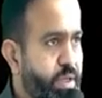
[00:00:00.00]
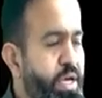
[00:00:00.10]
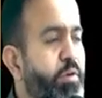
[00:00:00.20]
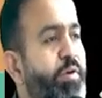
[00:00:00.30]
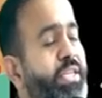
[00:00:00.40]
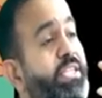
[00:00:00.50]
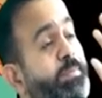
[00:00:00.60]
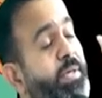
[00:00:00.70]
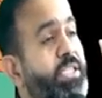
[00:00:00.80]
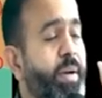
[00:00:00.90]
with a
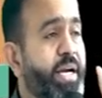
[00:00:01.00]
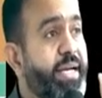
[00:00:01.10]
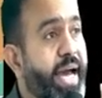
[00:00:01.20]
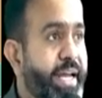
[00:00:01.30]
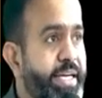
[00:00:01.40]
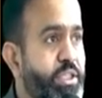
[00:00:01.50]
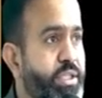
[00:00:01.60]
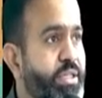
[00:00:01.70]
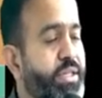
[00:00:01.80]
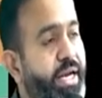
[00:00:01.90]
specific
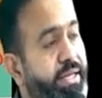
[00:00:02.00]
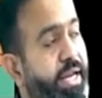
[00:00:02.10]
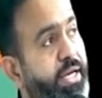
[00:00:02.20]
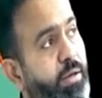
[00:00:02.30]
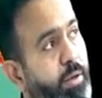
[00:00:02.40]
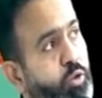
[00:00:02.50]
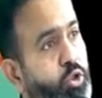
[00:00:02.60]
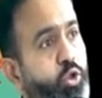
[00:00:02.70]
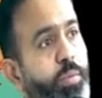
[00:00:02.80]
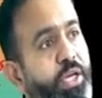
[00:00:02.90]
direction that that amount
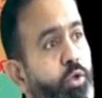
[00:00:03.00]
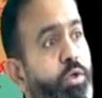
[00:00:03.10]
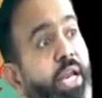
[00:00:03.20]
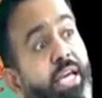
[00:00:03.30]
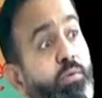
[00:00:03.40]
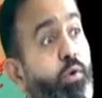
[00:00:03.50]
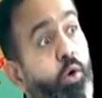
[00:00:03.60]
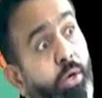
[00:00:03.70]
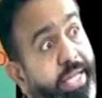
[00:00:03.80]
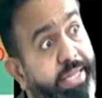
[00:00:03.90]
should be utilized for
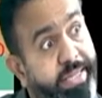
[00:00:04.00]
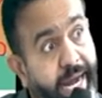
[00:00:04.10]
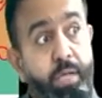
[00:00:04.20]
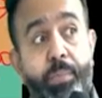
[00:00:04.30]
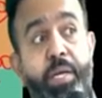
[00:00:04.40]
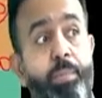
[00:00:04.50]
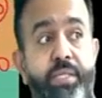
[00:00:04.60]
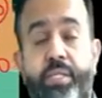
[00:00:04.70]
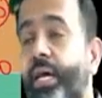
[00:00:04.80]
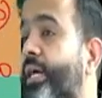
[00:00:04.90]
only that
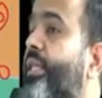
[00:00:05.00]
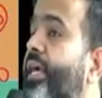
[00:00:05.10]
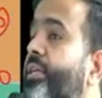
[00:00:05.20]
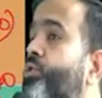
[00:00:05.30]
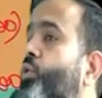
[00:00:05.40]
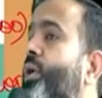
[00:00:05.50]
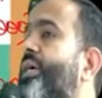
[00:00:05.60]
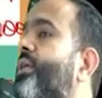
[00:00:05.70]
purpose, that is known as the